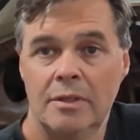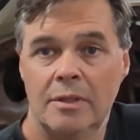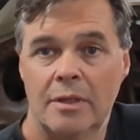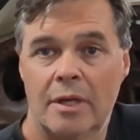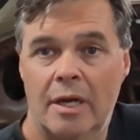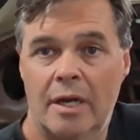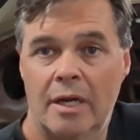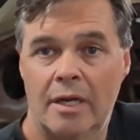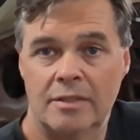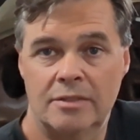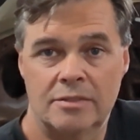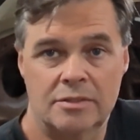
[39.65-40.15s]

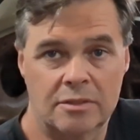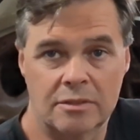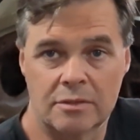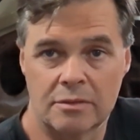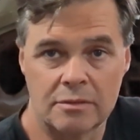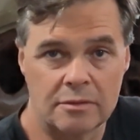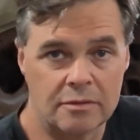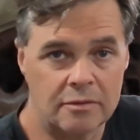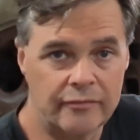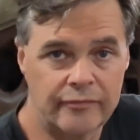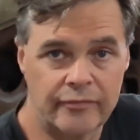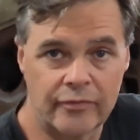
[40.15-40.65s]
Uh, it's
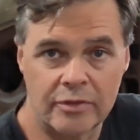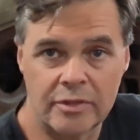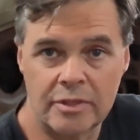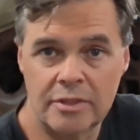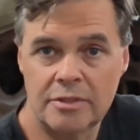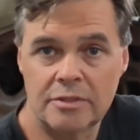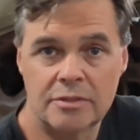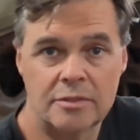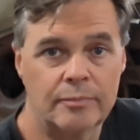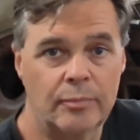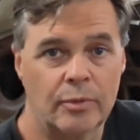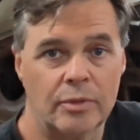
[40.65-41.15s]
still good
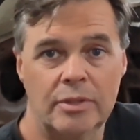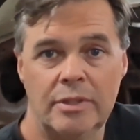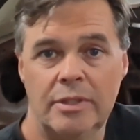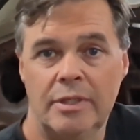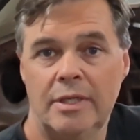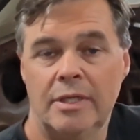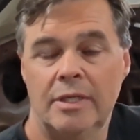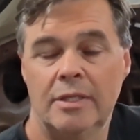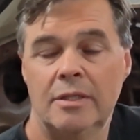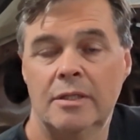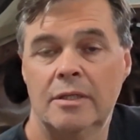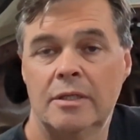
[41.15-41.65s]
footage.
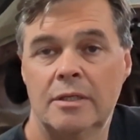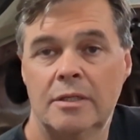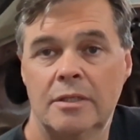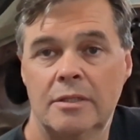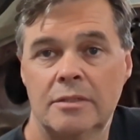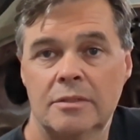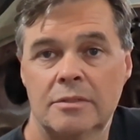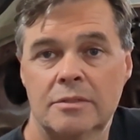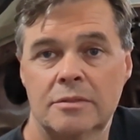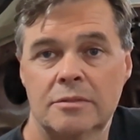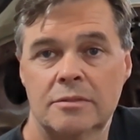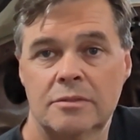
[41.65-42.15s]
Putting in
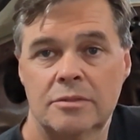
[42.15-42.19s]
uh,